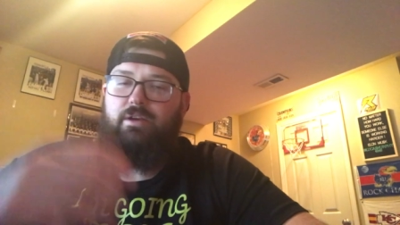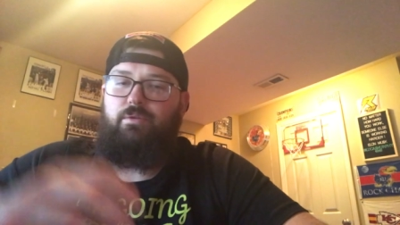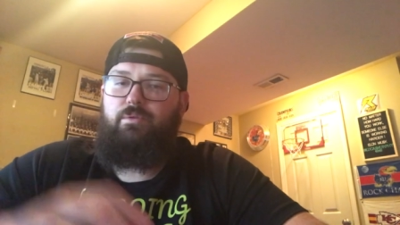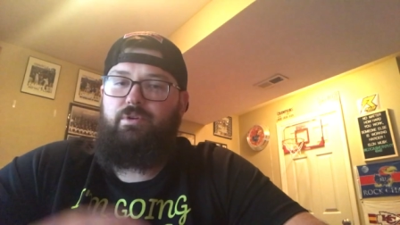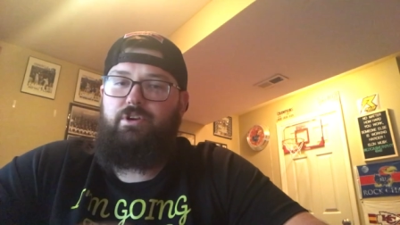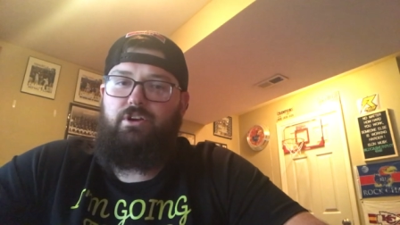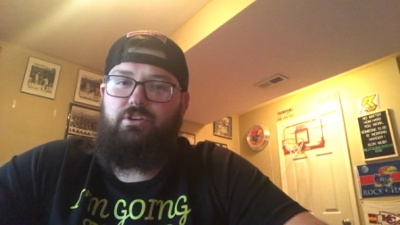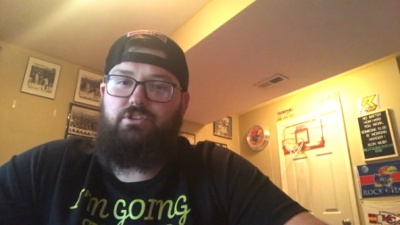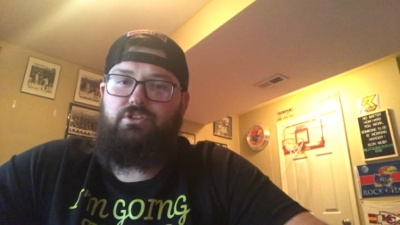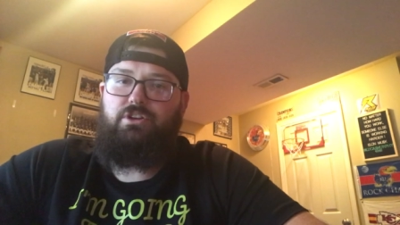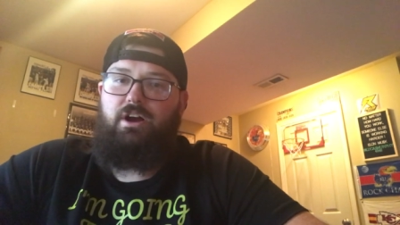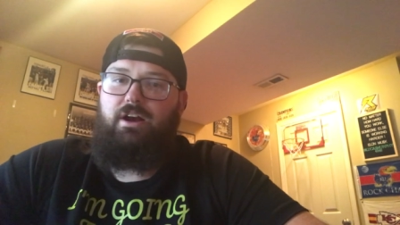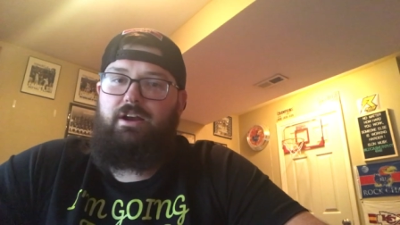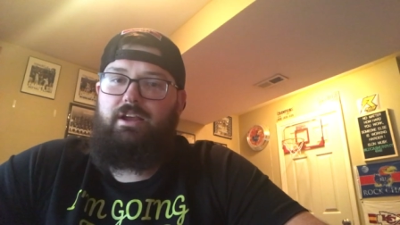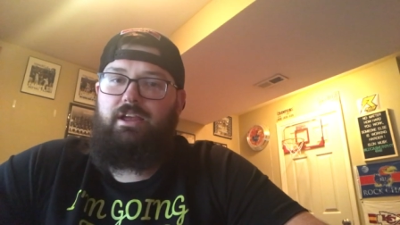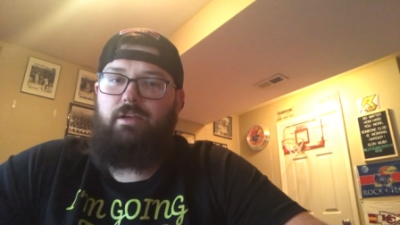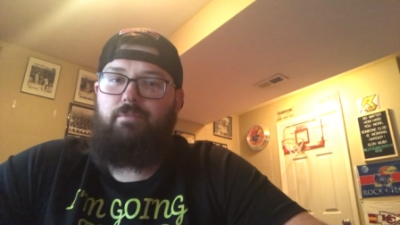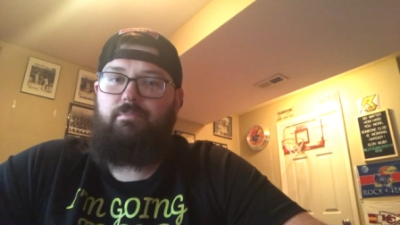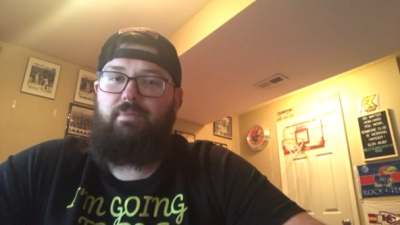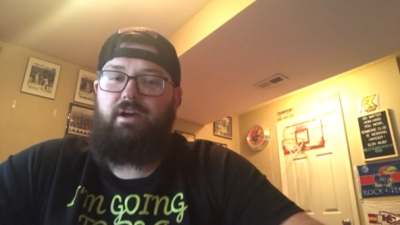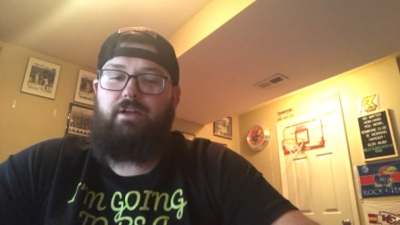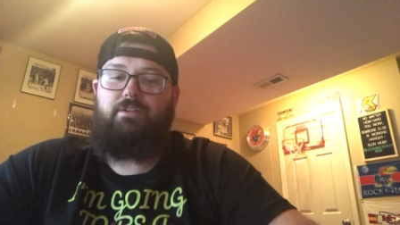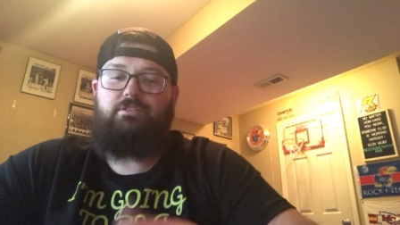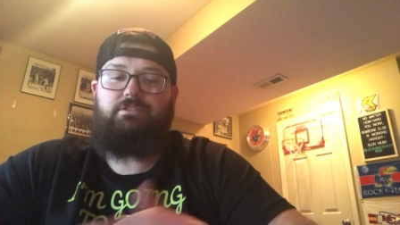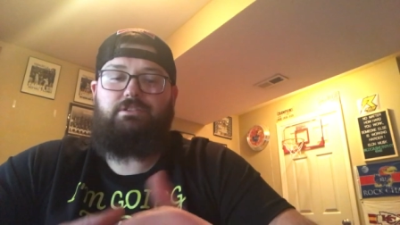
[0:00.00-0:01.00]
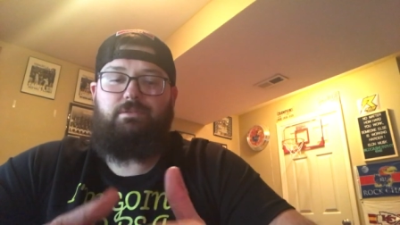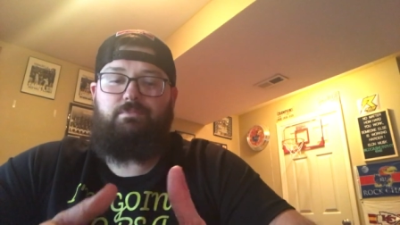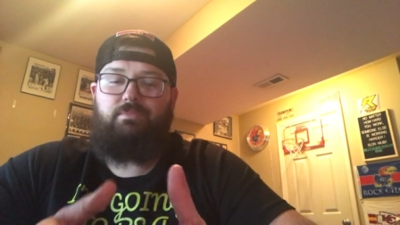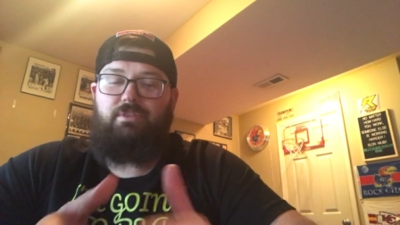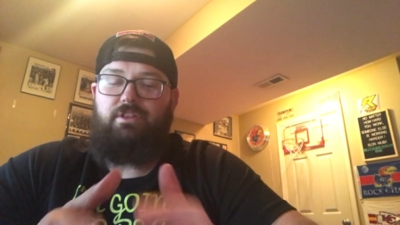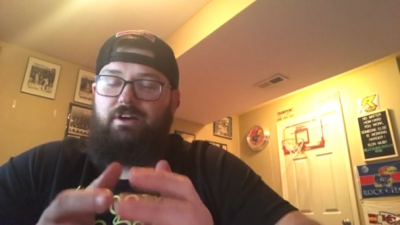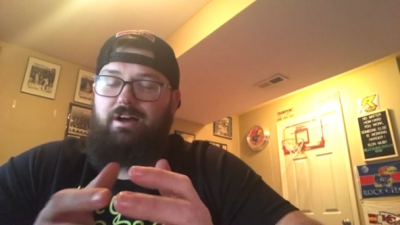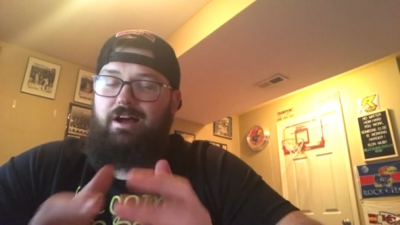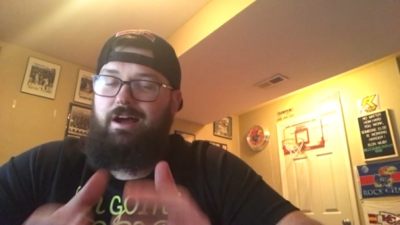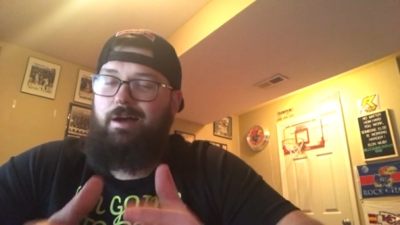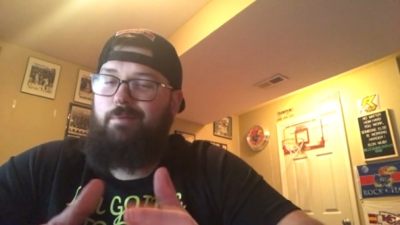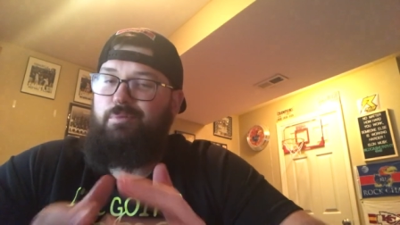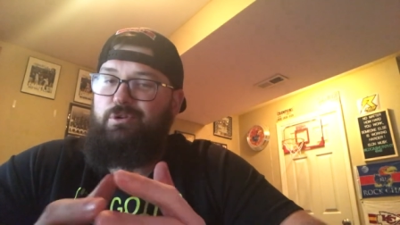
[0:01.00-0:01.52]
when you're talking about some of the
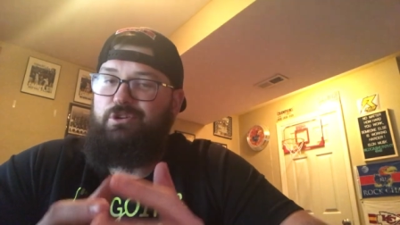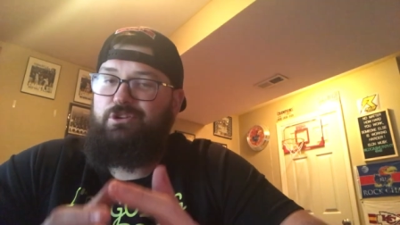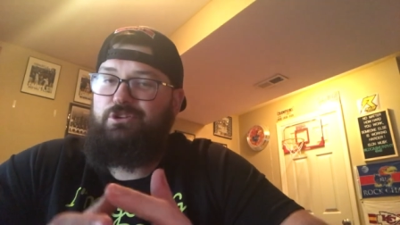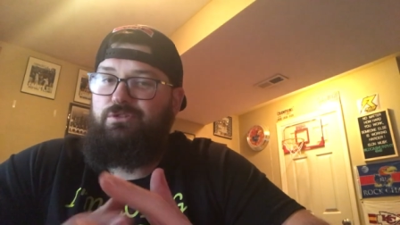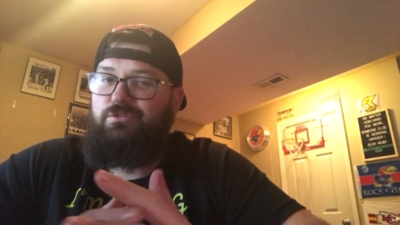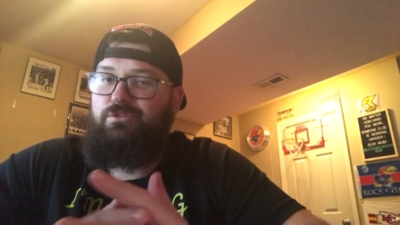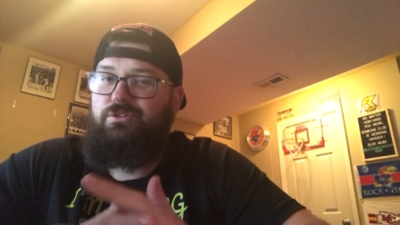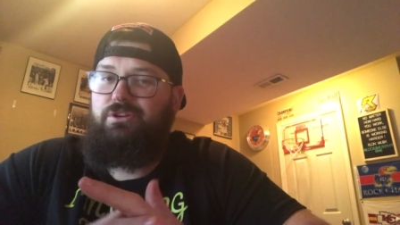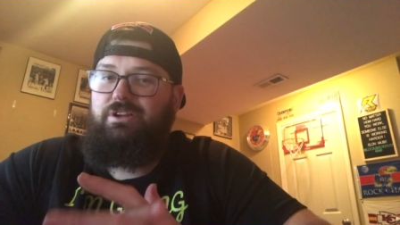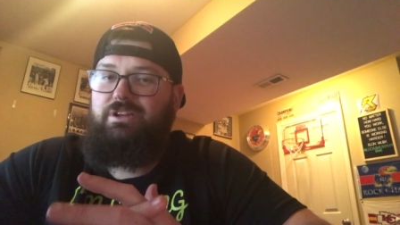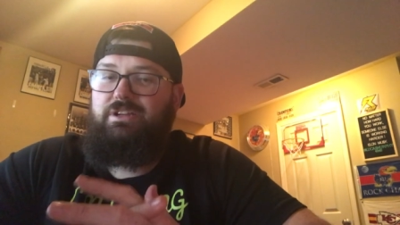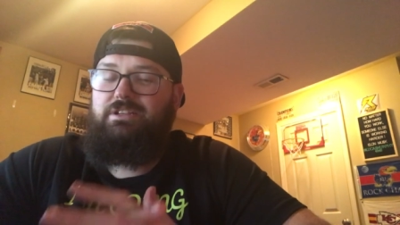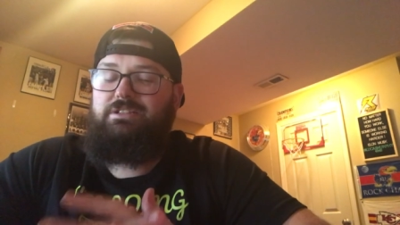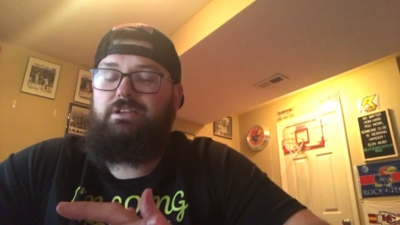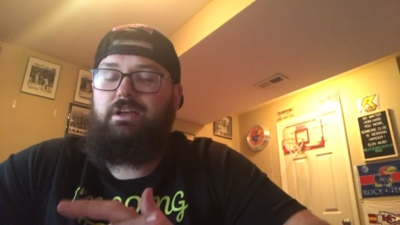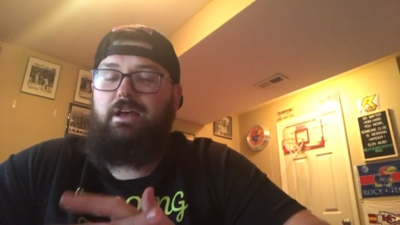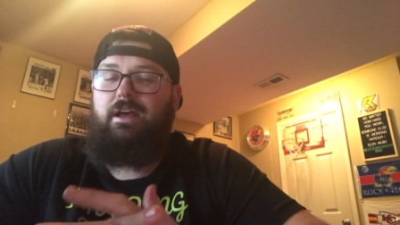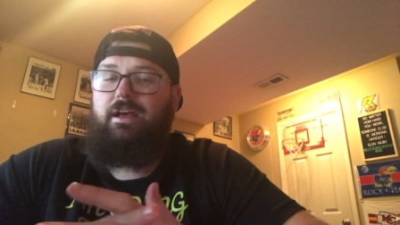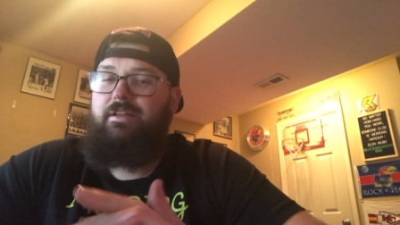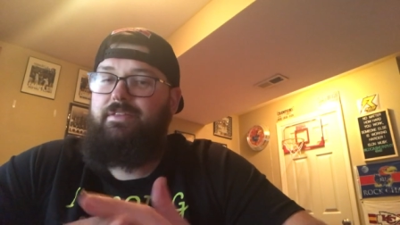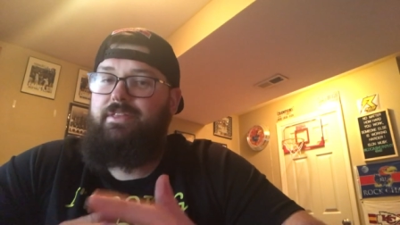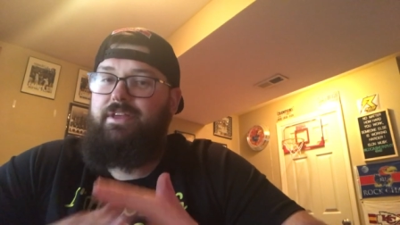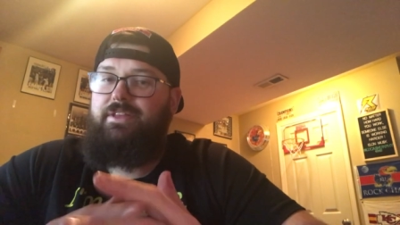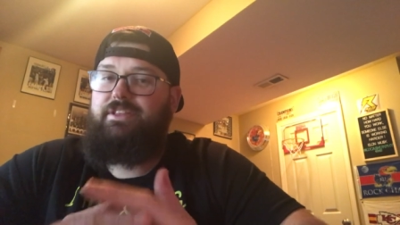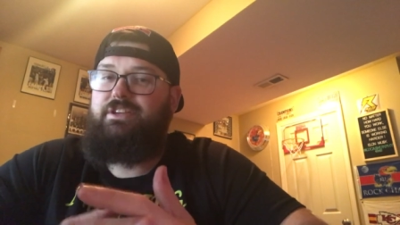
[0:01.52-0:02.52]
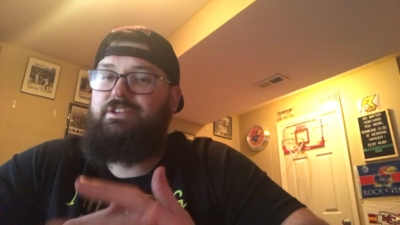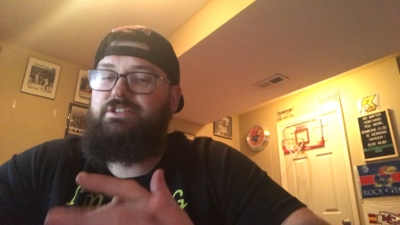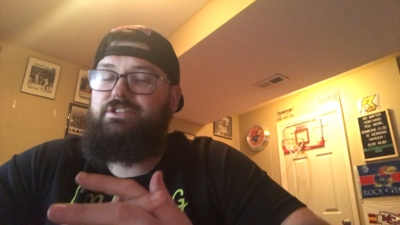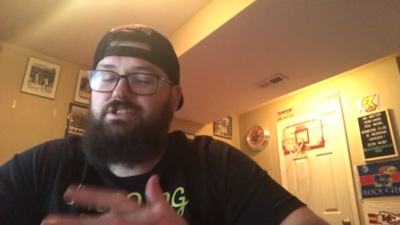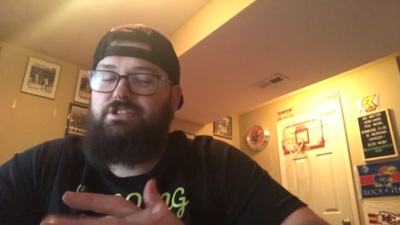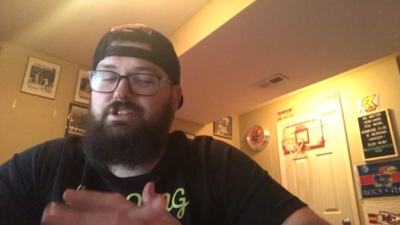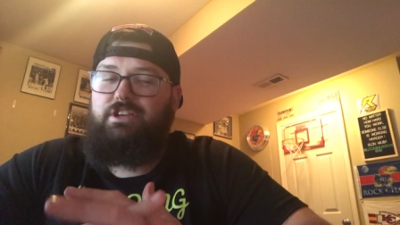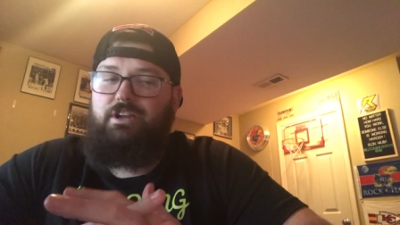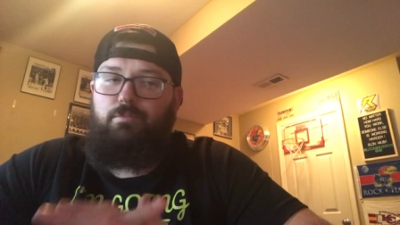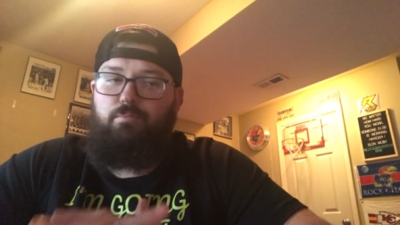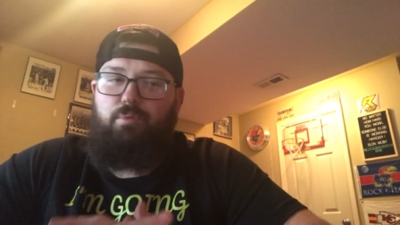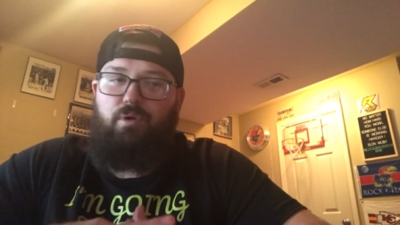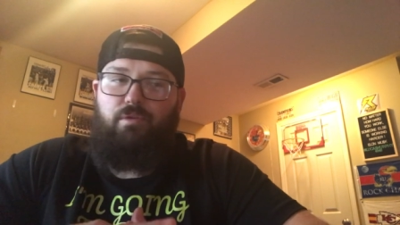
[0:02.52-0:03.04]
opportunities that this is
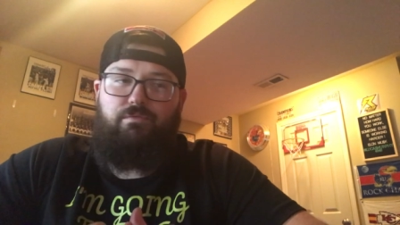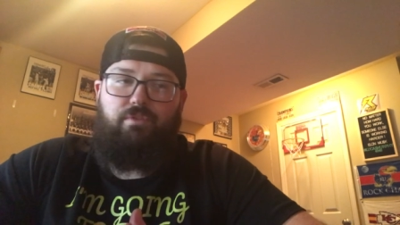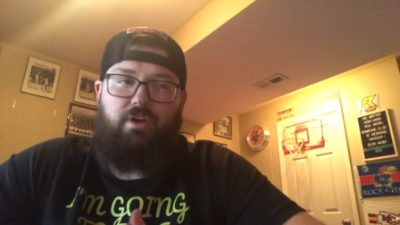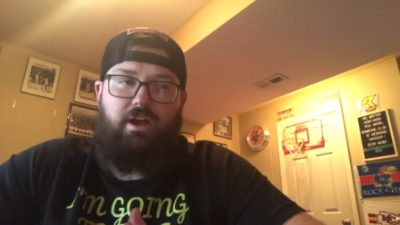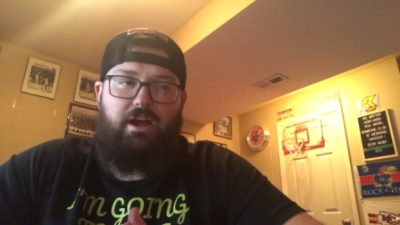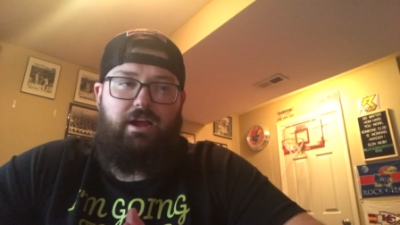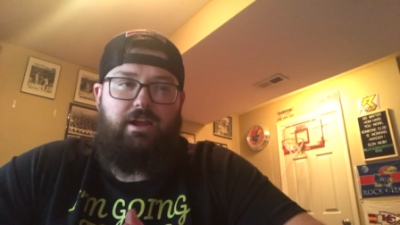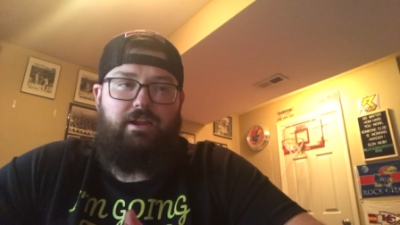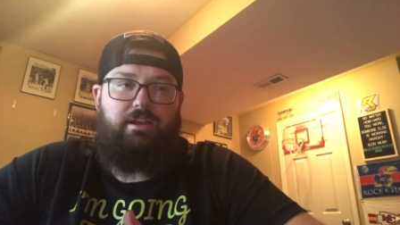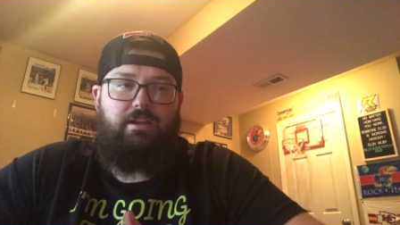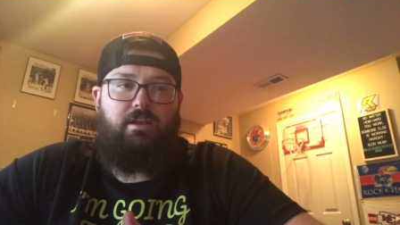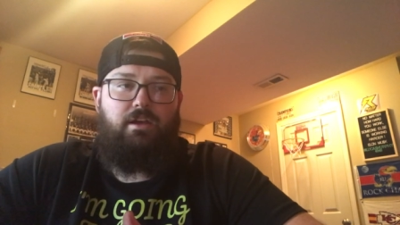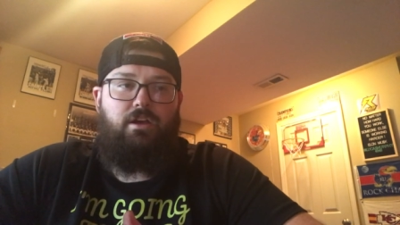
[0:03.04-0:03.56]
going to provide.